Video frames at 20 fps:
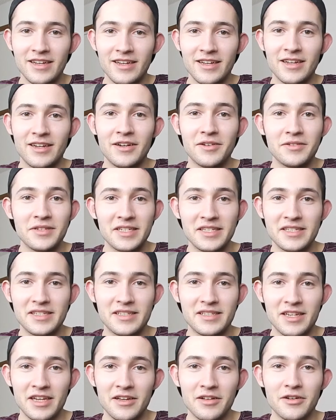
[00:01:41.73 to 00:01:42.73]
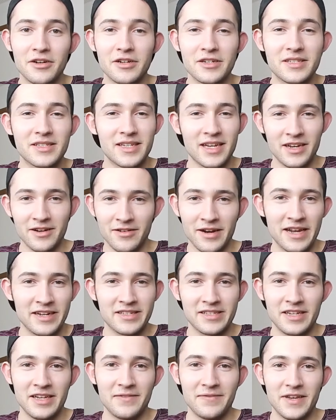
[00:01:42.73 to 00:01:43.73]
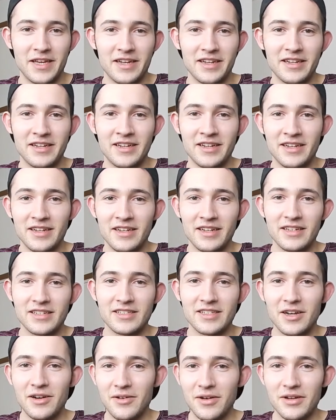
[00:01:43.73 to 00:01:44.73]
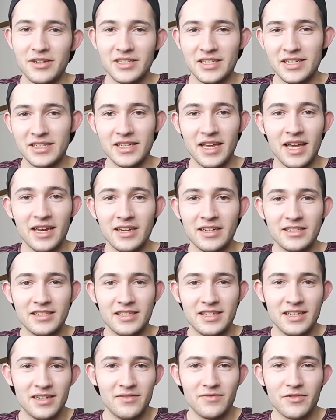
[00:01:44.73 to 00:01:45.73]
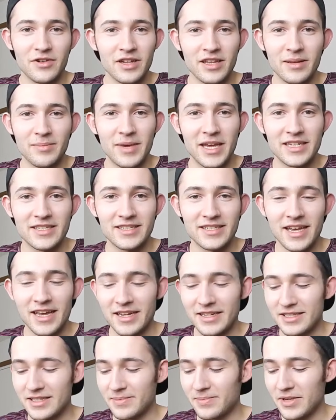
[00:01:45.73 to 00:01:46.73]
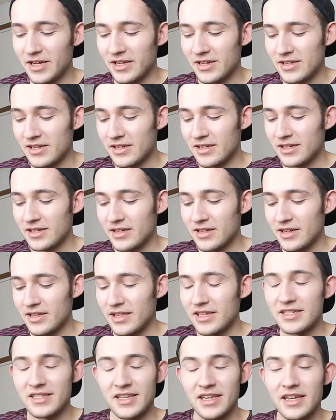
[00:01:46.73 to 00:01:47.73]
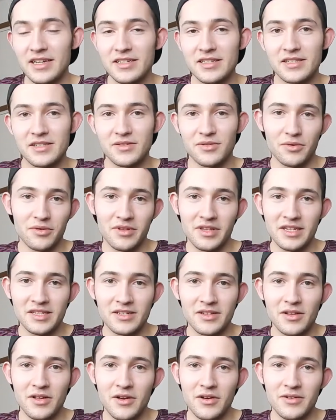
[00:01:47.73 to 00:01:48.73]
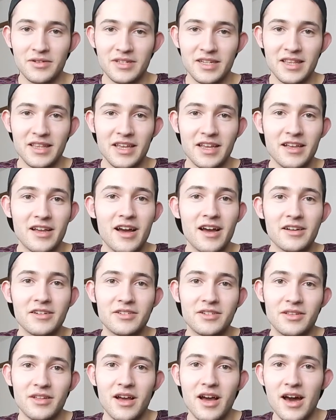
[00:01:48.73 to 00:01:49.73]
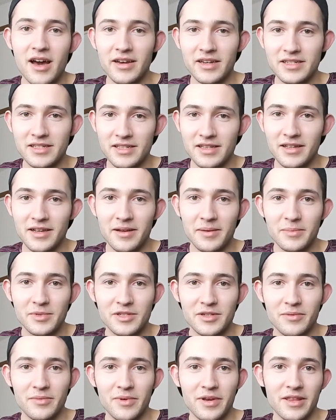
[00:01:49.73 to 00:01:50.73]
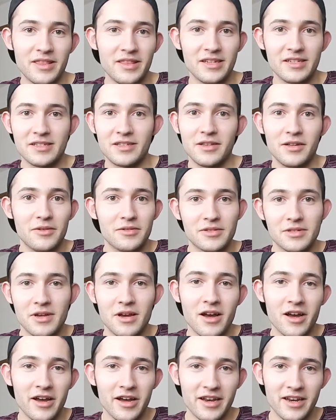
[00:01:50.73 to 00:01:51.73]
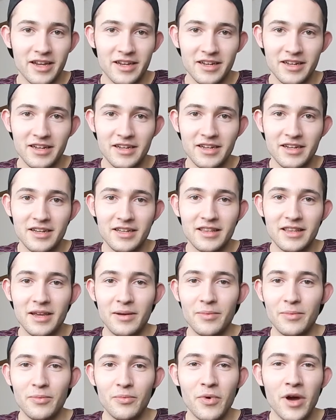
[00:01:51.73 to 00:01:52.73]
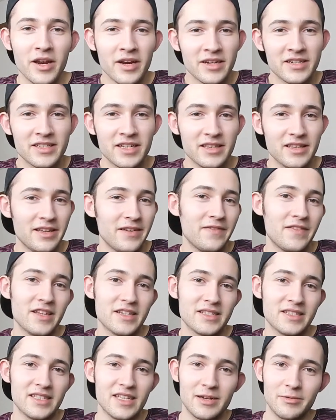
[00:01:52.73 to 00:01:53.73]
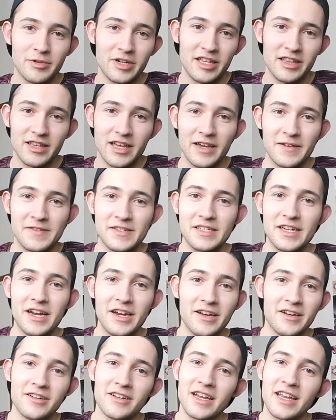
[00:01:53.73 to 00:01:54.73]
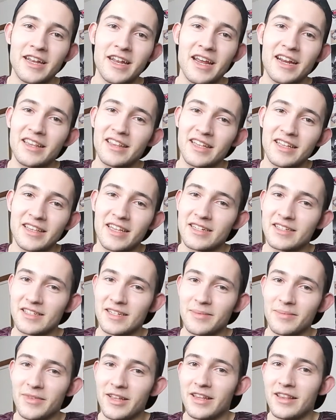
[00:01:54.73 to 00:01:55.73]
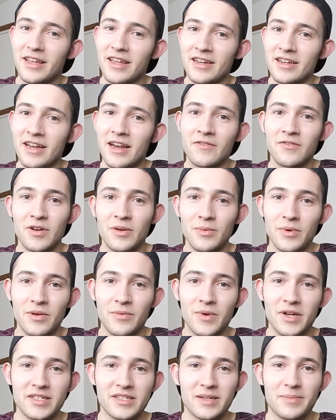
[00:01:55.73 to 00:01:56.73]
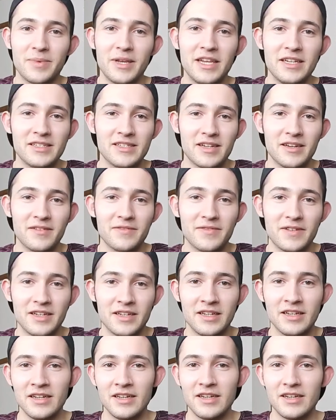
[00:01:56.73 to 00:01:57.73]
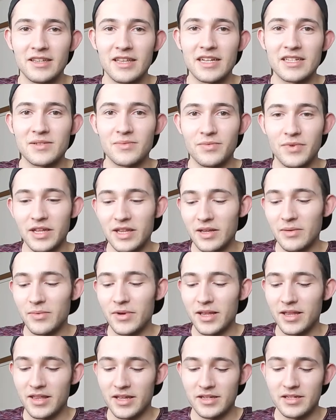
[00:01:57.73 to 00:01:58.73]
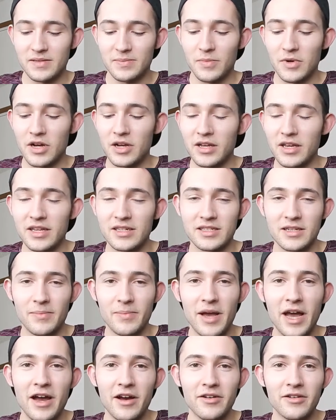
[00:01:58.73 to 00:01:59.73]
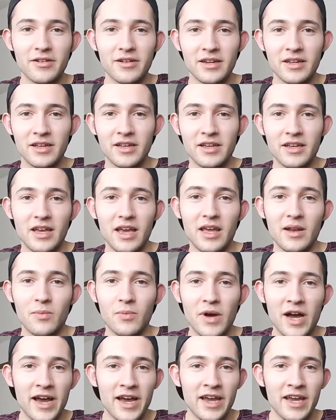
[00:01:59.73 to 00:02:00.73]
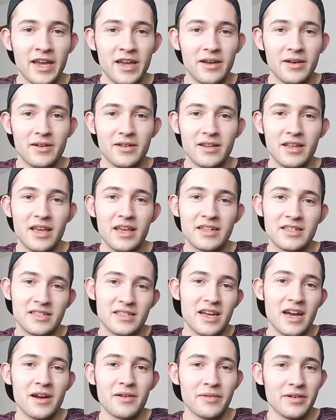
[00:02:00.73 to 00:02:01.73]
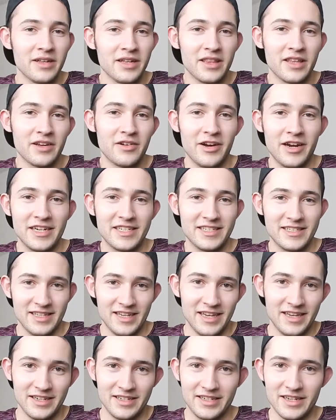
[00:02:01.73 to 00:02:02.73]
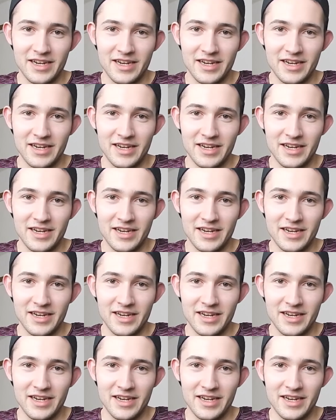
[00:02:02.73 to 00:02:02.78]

you know, just steal her cigarettes, even. So it just kind of didn't really make sense, but these kids stole these clothes, and they got into the hottest clubs with these clothes on, and they wanted to live the celebrity lifestyle, and I think that's something that everyone wants a piece of, and that's really what this book is about, and why it's not really the greatest thing to